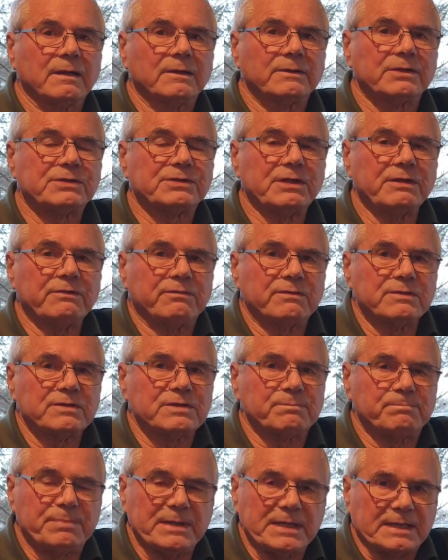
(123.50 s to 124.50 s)
The
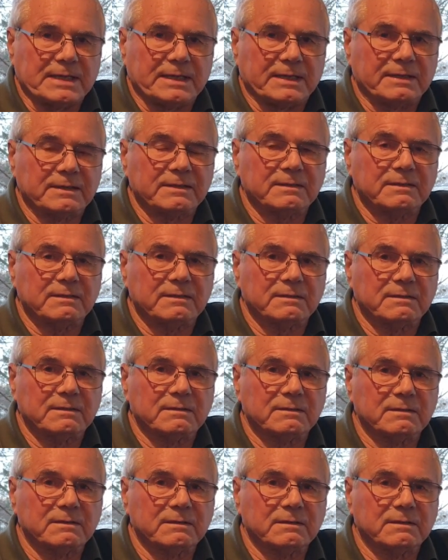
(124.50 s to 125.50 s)
difference being
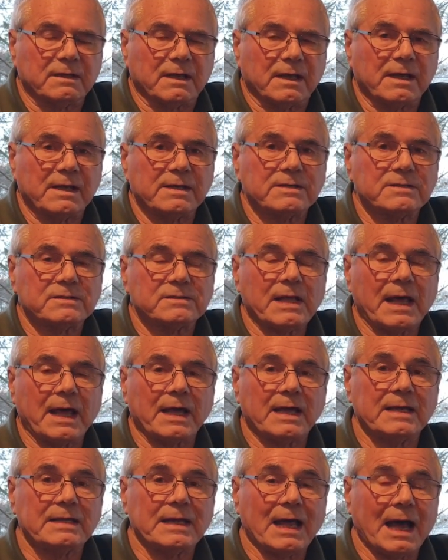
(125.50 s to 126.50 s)
is
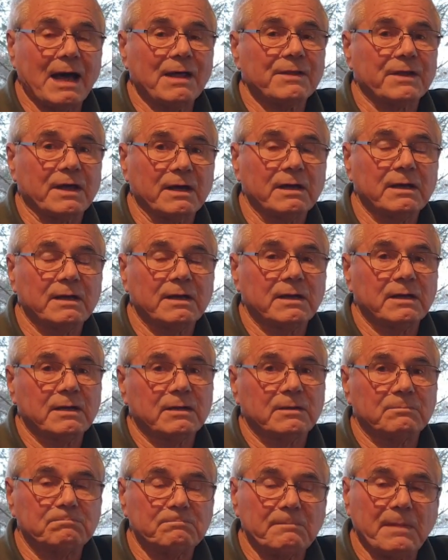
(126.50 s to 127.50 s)
that in other
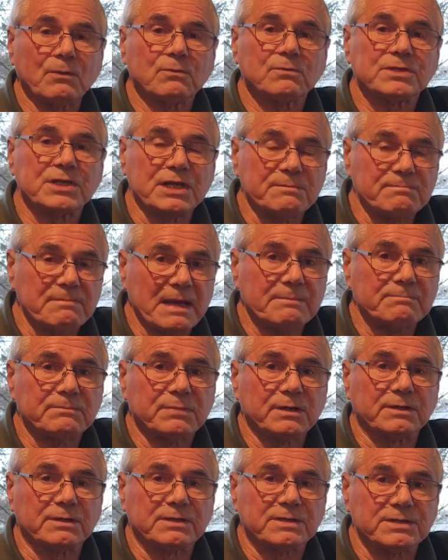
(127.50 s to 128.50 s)

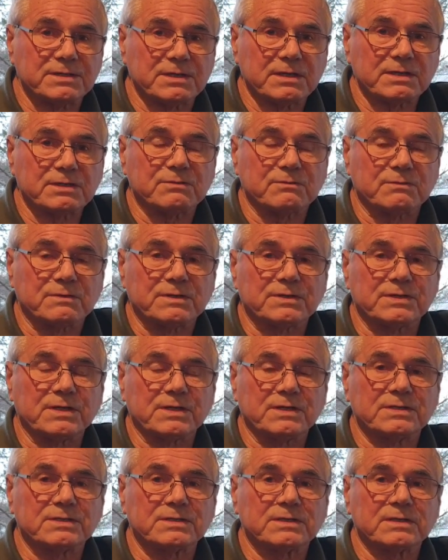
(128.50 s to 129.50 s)
multi-member
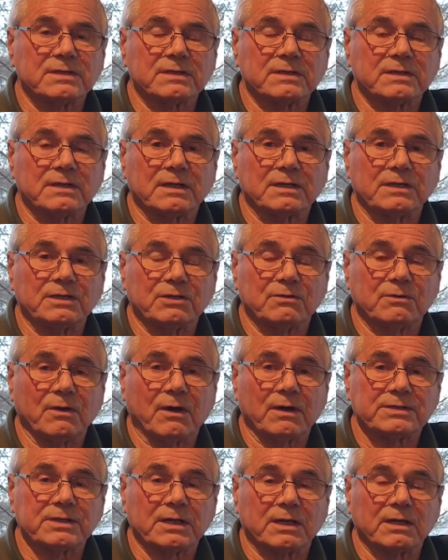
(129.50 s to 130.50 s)
constituencies in the
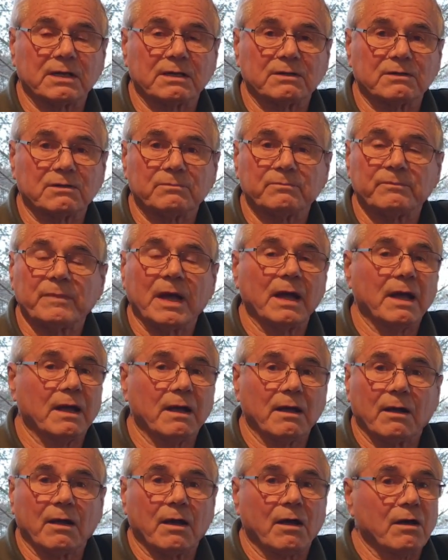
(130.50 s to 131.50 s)
United Kingdom,
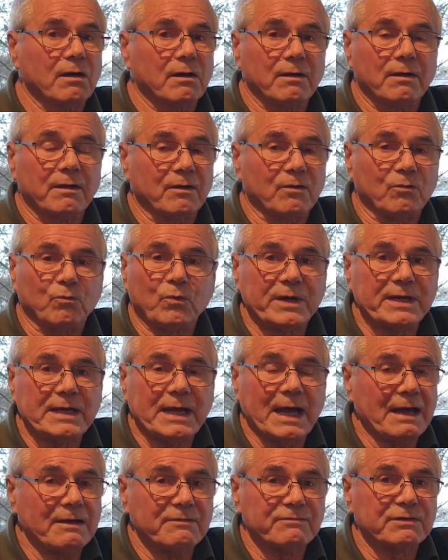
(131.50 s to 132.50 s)
we
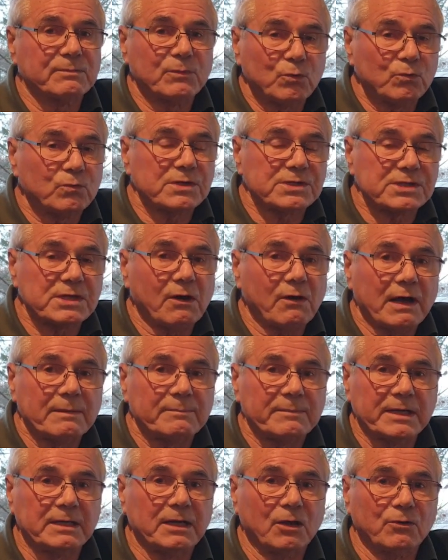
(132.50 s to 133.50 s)
have them all the
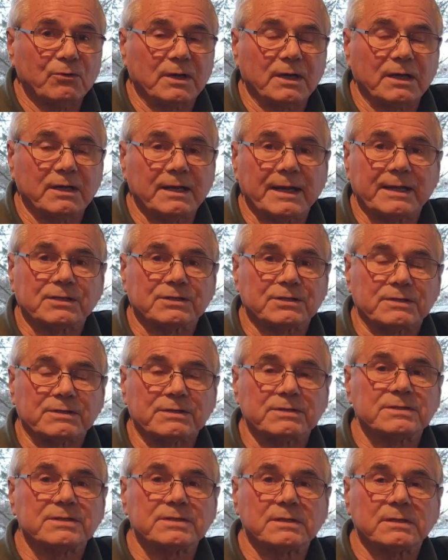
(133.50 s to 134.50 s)
time in local
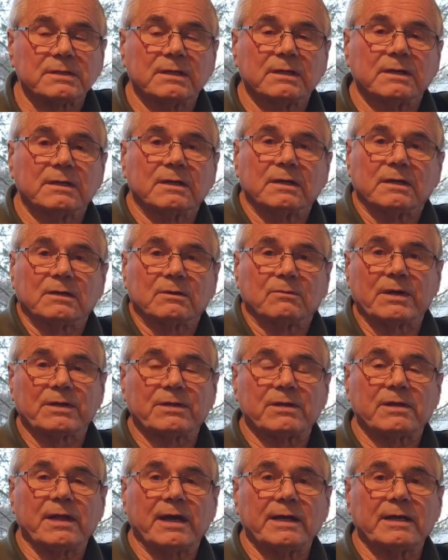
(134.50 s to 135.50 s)
elections,
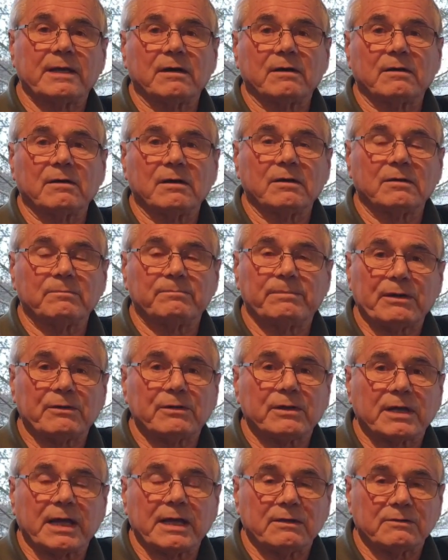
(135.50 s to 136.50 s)
whether they are
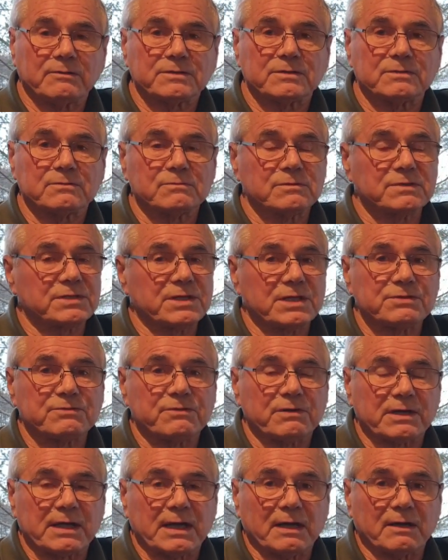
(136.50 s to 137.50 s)
borough councils,
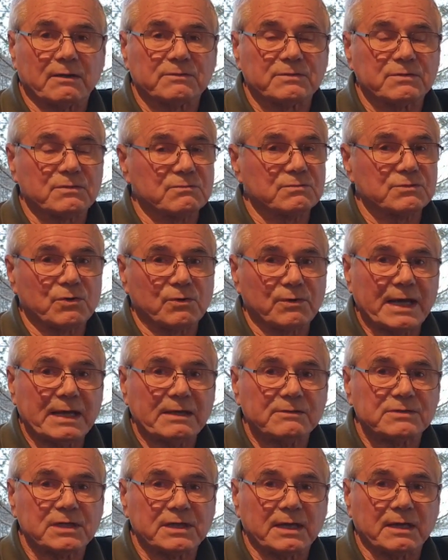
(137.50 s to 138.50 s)
district councils or
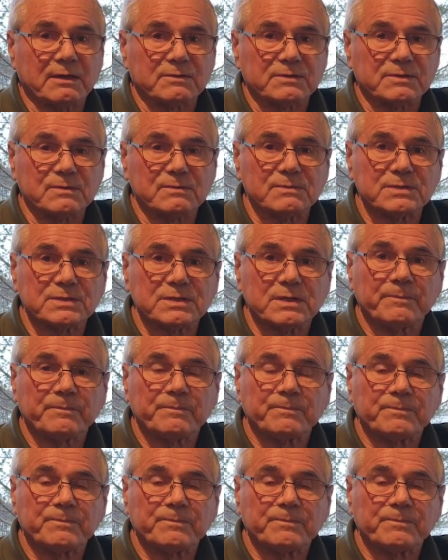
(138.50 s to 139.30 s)
county councils.